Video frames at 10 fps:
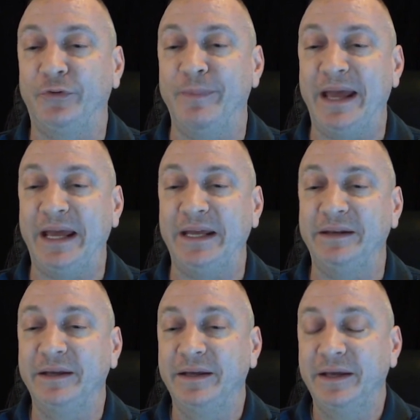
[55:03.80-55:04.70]

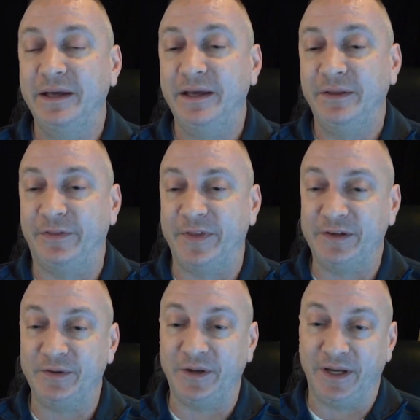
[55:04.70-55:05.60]
made
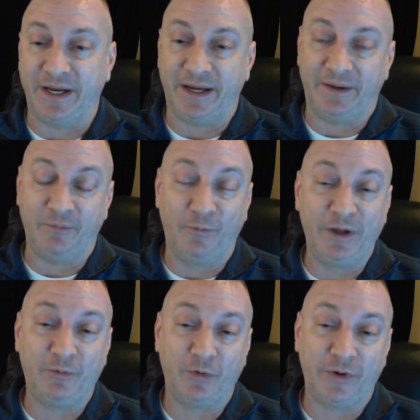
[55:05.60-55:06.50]
that we
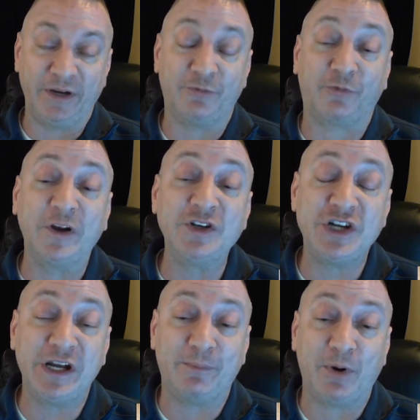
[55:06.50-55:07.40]
were
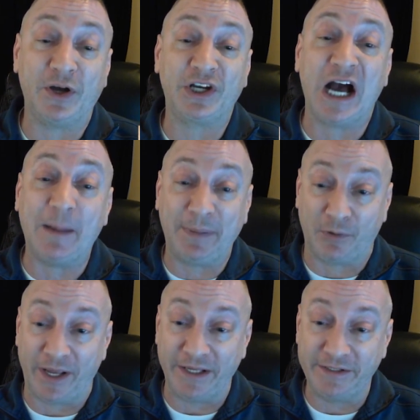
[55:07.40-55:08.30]
infringing upon
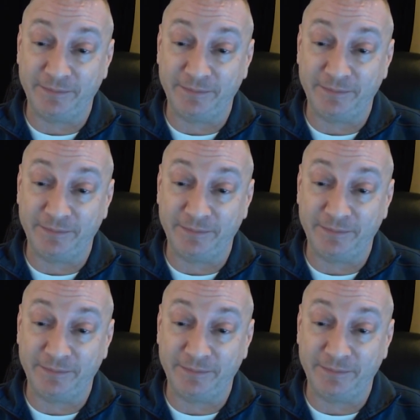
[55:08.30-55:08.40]
copyright